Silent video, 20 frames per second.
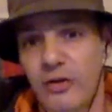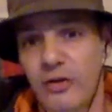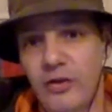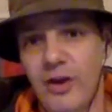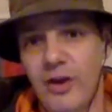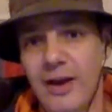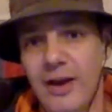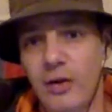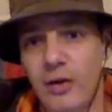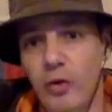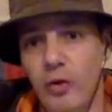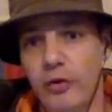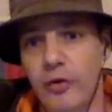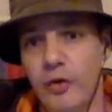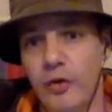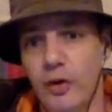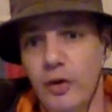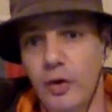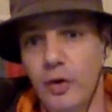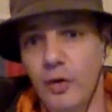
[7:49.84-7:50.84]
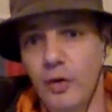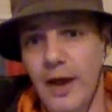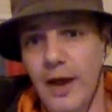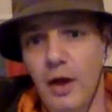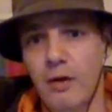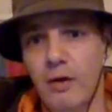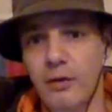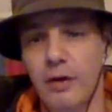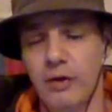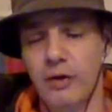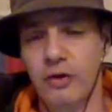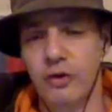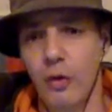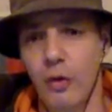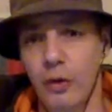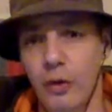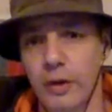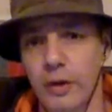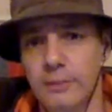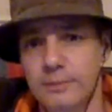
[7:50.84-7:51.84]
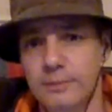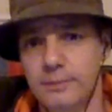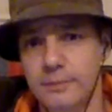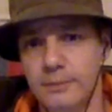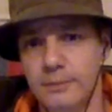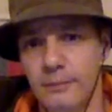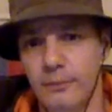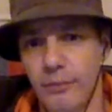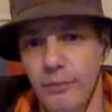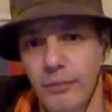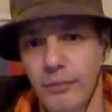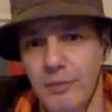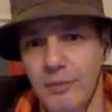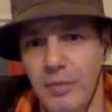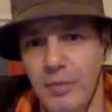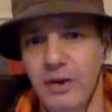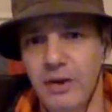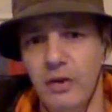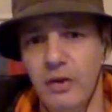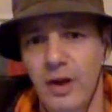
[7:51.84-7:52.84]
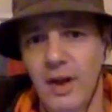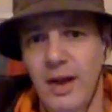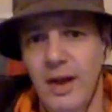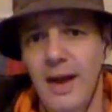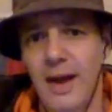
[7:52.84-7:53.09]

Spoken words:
tackles for that over the shoulder piece,